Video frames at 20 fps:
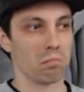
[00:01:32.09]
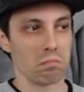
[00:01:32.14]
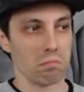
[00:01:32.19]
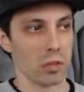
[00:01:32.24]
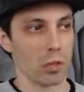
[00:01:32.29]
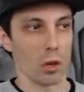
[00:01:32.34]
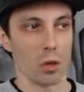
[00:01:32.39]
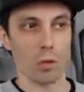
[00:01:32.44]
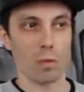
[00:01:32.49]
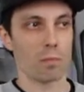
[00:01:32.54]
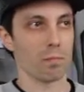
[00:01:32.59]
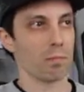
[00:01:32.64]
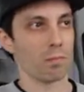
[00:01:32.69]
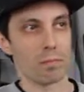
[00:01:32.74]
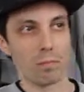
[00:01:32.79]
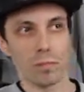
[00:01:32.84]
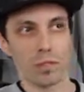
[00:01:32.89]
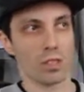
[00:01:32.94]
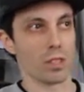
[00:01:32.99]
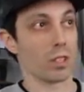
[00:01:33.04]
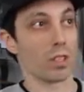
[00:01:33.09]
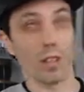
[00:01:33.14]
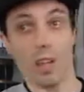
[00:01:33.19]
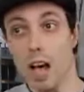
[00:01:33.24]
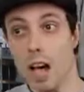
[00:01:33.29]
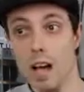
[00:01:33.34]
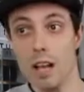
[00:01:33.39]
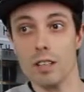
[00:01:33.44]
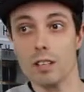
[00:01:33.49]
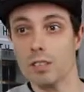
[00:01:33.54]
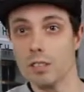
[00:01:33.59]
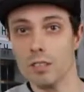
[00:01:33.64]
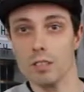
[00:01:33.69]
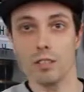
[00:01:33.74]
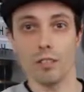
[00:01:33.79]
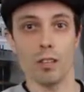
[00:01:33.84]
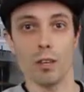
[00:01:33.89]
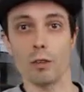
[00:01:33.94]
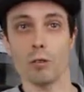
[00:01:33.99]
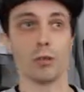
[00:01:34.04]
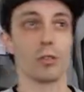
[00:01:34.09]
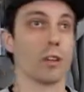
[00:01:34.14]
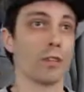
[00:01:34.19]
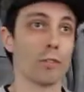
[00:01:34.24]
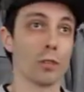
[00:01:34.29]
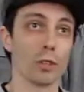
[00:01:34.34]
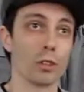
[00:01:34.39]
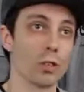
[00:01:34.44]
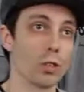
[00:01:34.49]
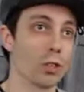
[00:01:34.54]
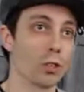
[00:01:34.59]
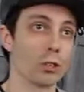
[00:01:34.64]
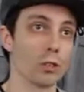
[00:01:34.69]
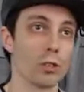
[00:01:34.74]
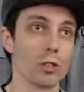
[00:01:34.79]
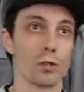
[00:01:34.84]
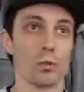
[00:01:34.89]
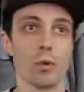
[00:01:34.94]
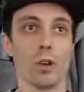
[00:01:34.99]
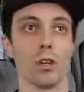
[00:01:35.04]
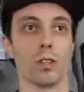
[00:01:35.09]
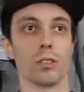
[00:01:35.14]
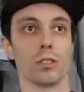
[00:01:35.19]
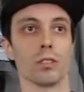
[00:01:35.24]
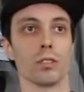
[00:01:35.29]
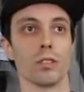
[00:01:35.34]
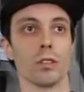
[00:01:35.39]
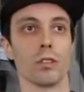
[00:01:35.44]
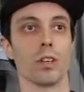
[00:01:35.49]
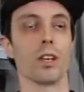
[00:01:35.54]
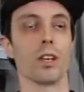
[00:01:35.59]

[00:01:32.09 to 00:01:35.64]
you know, see glass and other stuff with the culture as well. So